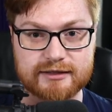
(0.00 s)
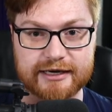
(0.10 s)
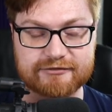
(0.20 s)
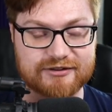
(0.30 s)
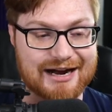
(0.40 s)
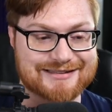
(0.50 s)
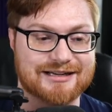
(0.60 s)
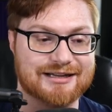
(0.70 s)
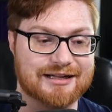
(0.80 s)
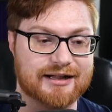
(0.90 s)
In fact,
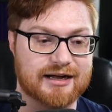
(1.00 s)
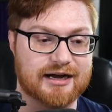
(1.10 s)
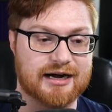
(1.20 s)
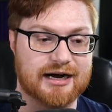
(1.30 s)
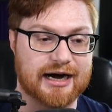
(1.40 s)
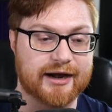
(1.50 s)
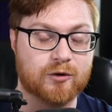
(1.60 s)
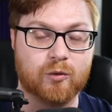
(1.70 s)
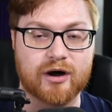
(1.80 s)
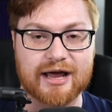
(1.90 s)
I
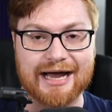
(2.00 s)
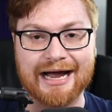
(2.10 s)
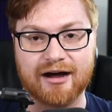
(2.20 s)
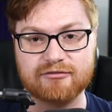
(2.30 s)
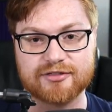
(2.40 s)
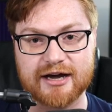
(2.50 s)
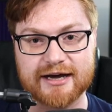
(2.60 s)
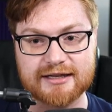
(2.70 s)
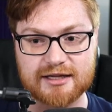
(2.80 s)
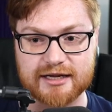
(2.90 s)
don't want to have
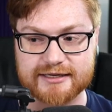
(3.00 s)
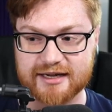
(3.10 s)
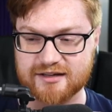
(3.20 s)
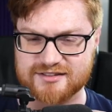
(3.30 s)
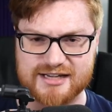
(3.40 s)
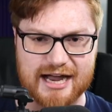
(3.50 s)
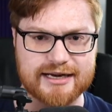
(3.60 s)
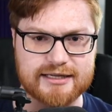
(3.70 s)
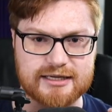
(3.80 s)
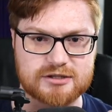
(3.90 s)
that like
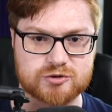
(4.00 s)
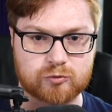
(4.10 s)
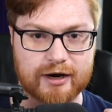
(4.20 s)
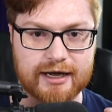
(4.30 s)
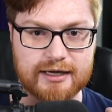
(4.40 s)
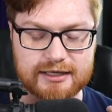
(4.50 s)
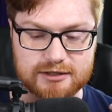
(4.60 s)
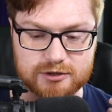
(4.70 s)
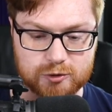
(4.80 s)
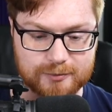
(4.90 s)
anxiety and dread
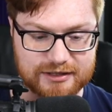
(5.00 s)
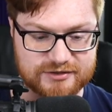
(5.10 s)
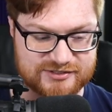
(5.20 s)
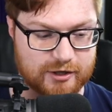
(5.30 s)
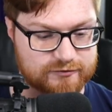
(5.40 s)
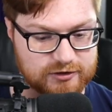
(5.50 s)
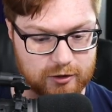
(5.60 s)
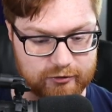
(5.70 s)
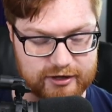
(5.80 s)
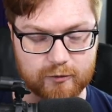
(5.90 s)
and looming
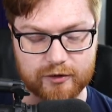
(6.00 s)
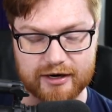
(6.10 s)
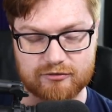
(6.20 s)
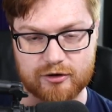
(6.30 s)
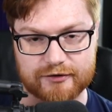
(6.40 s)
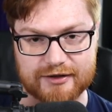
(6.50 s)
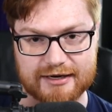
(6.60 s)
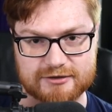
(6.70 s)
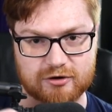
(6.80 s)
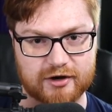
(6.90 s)
self-loathing whenever
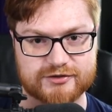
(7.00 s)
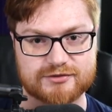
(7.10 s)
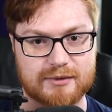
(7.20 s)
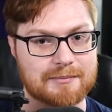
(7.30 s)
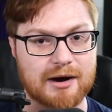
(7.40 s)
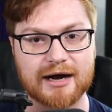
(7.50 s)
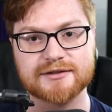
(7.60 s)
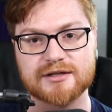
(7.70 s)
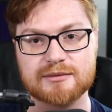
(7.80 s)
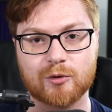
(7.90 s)
that crosses my
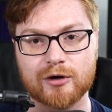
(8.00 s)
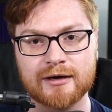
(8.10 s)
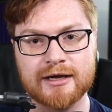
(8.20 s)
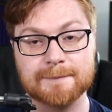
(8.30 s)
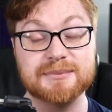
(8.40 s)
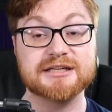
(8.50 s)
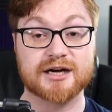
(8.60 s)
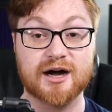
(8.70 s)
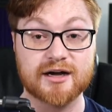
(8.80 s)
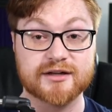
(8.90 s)
mind anymore,
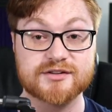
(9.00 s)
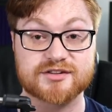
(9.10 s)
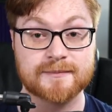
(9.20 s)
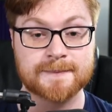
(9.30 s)
because